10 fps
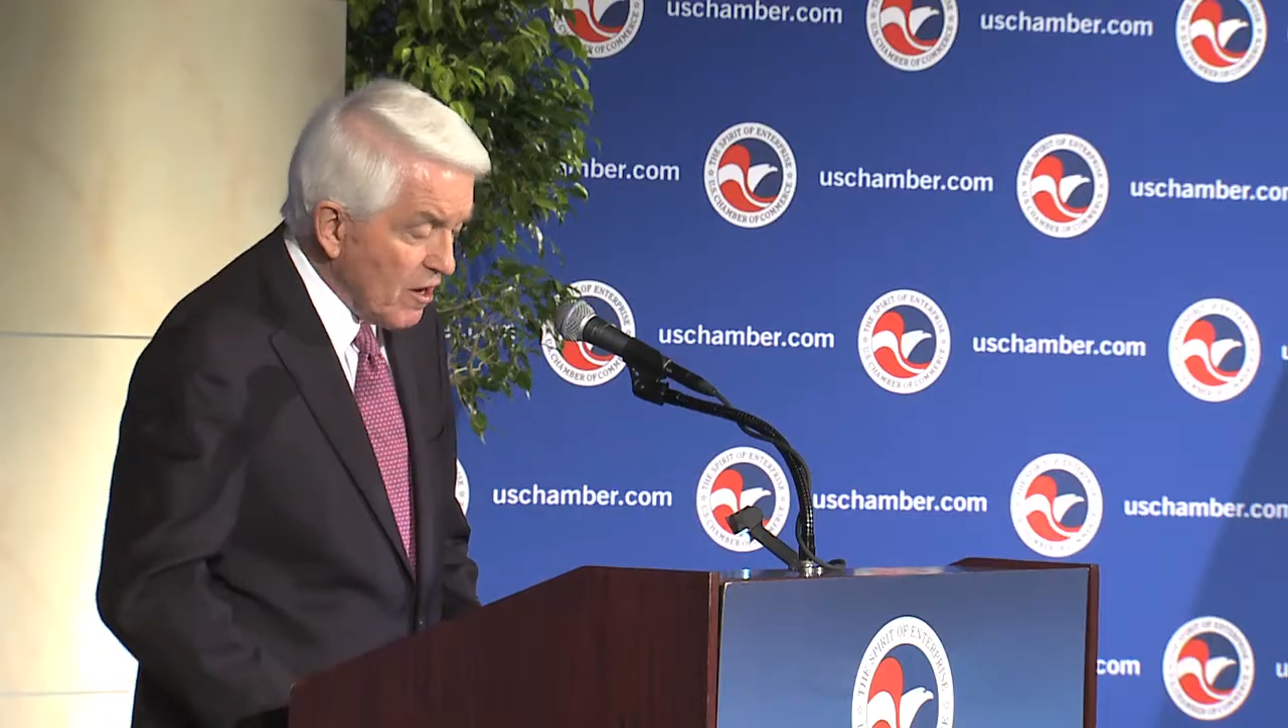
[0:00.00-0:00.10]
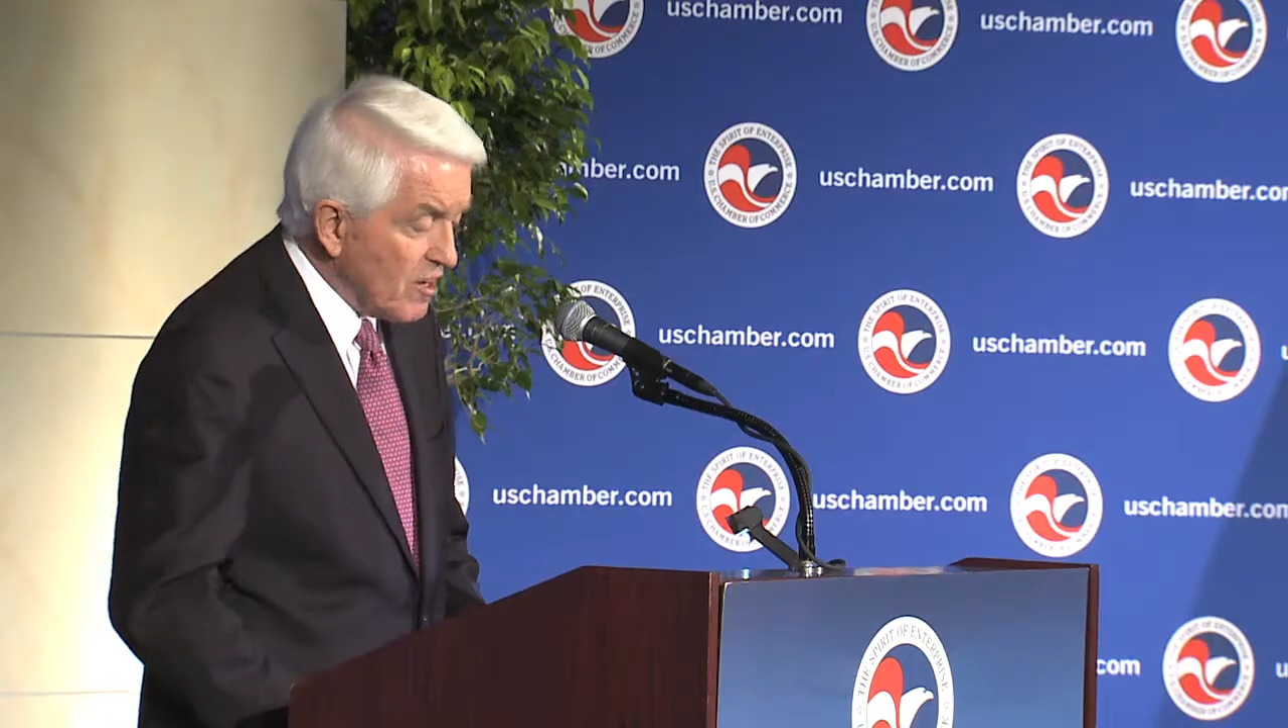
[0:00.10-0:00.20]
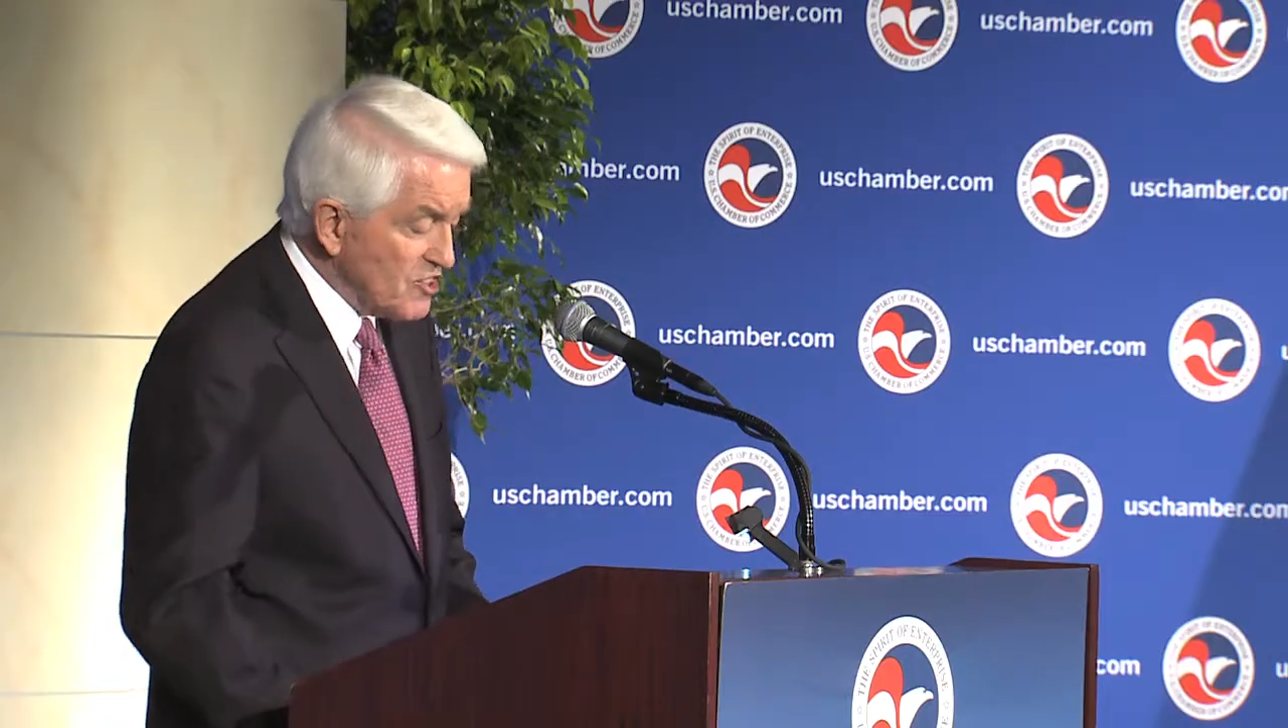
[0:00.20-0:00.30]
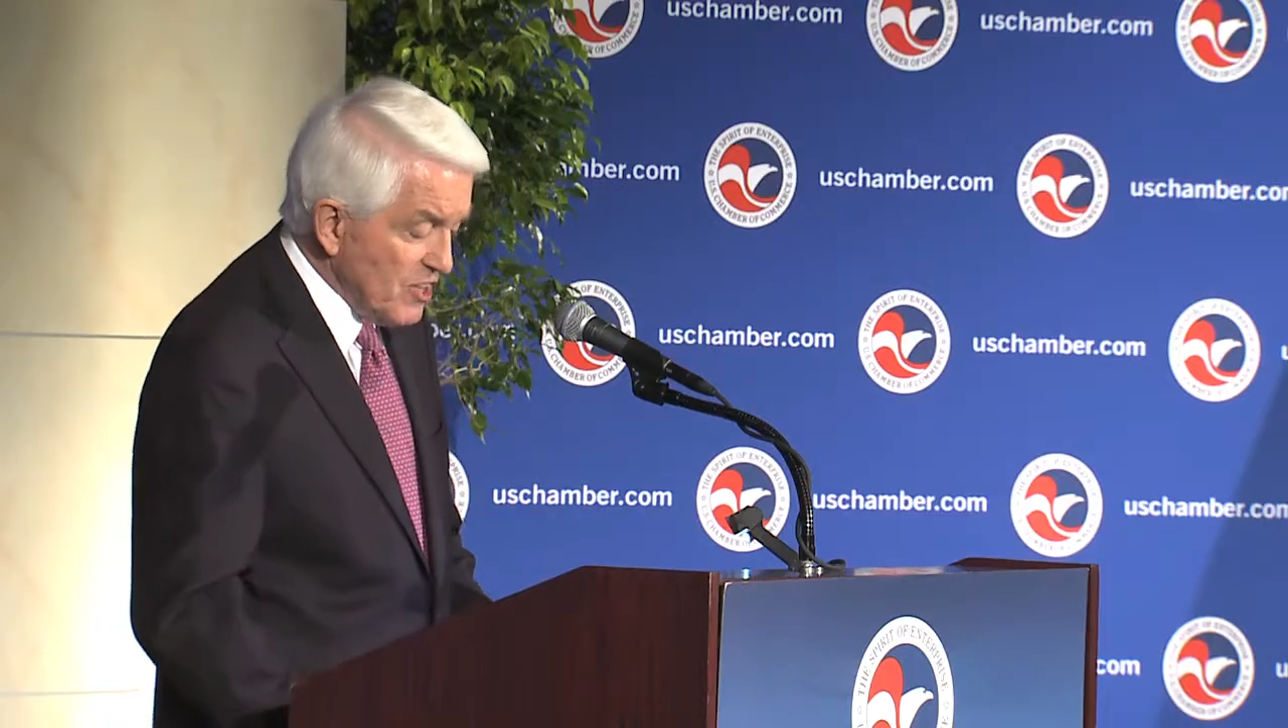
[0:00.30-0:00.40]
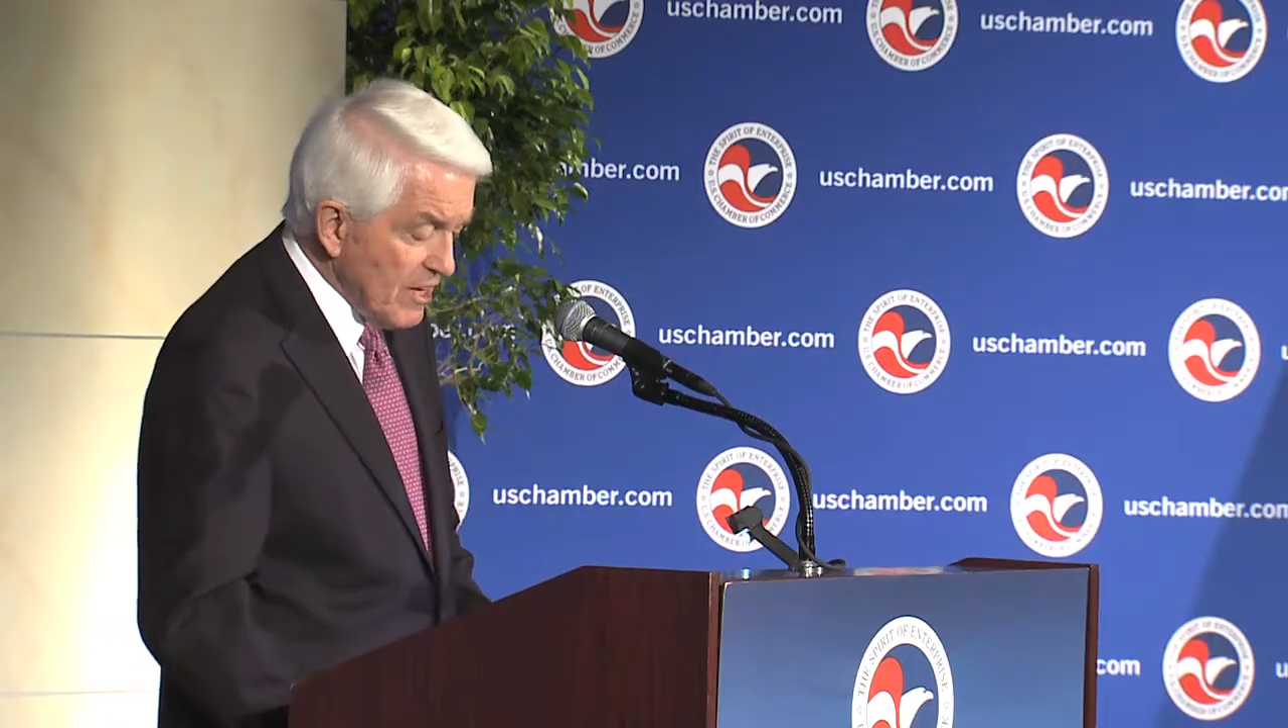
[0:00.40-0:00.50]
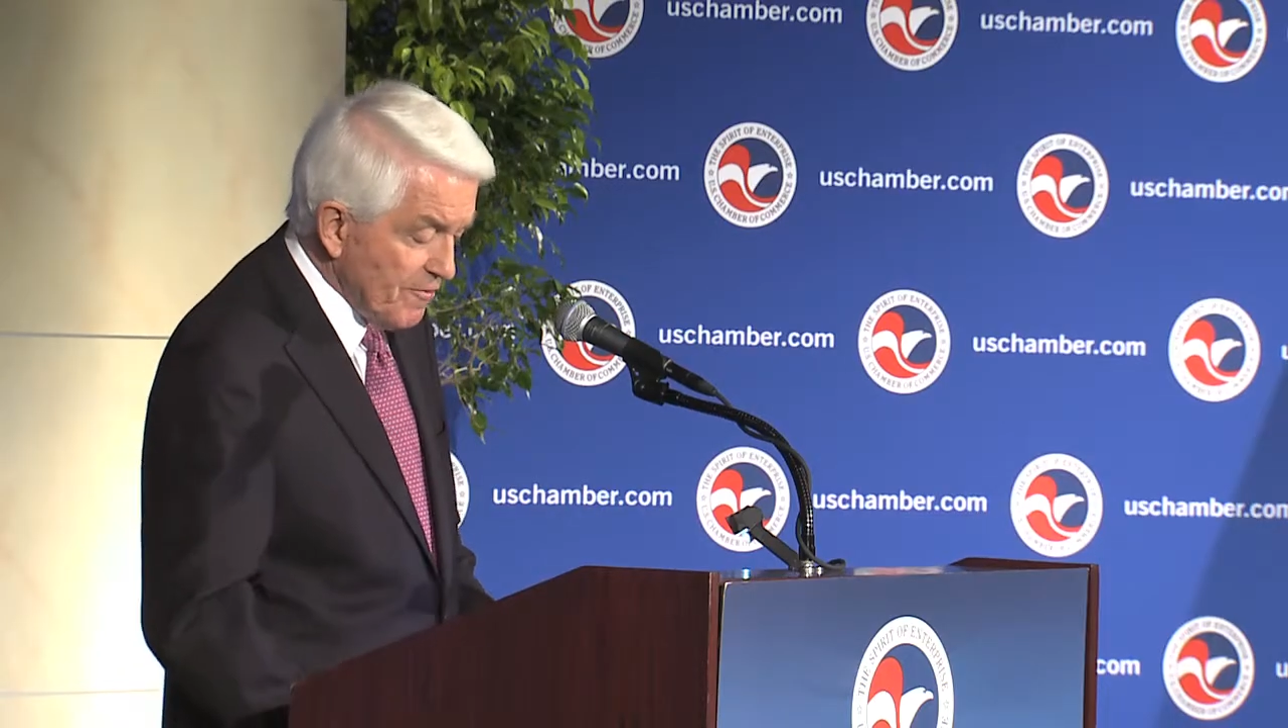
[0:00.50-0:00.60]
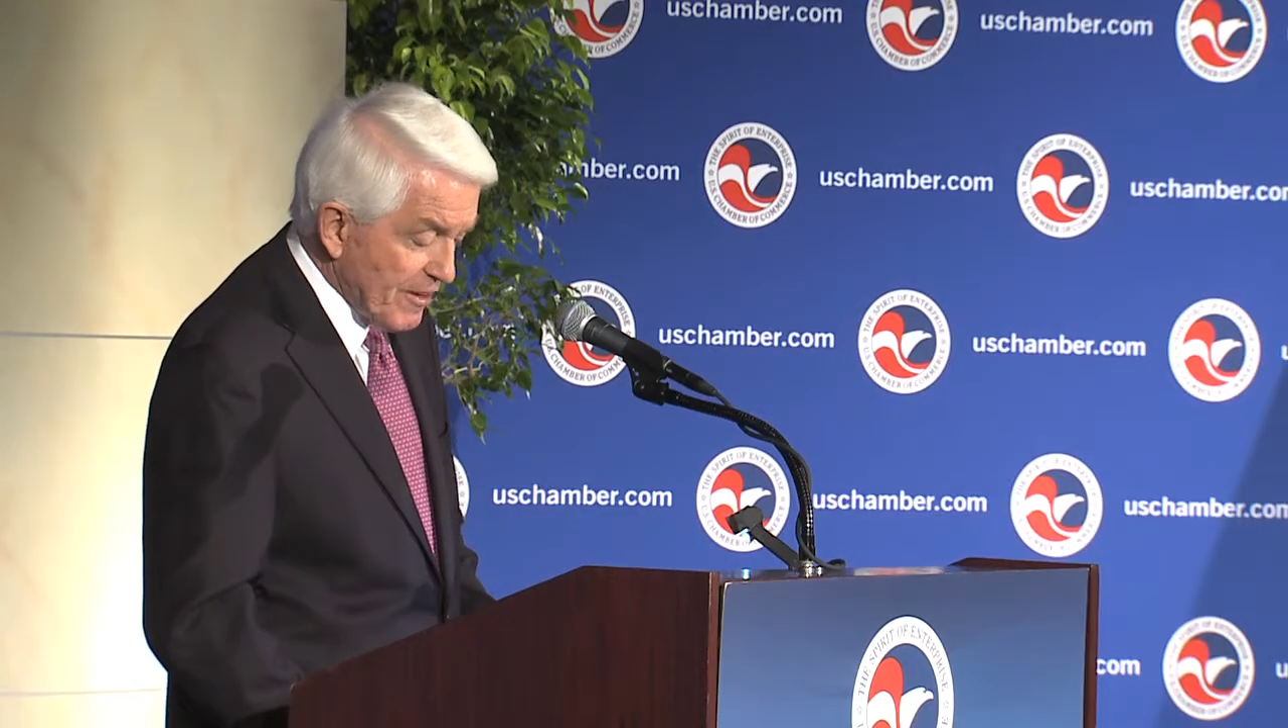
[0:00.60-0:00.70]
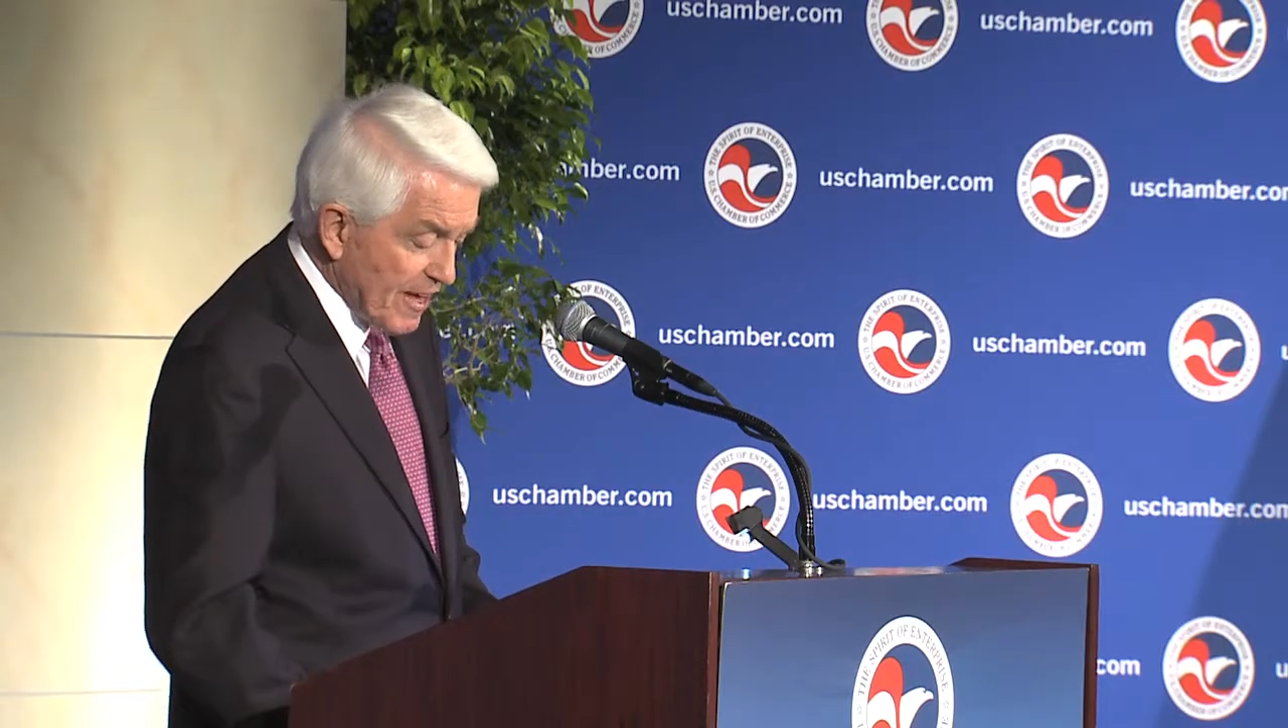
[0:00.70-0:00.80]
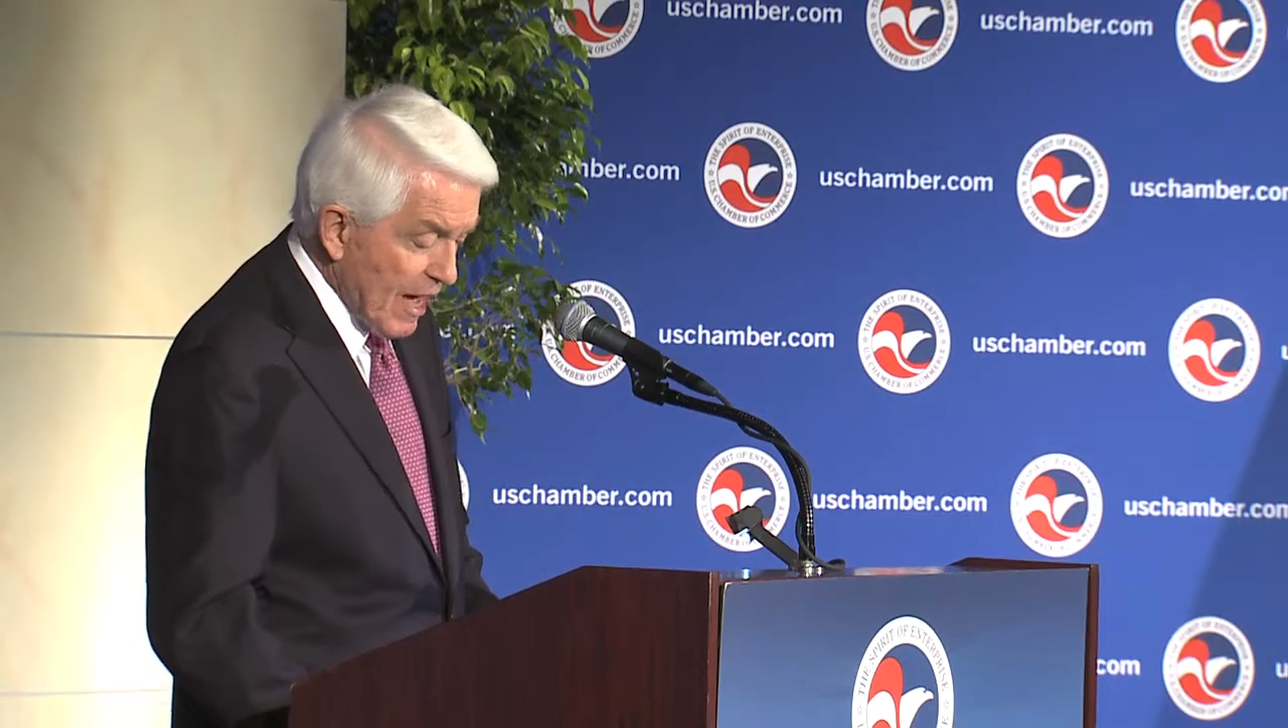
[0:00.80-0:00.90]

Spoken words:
Our Center for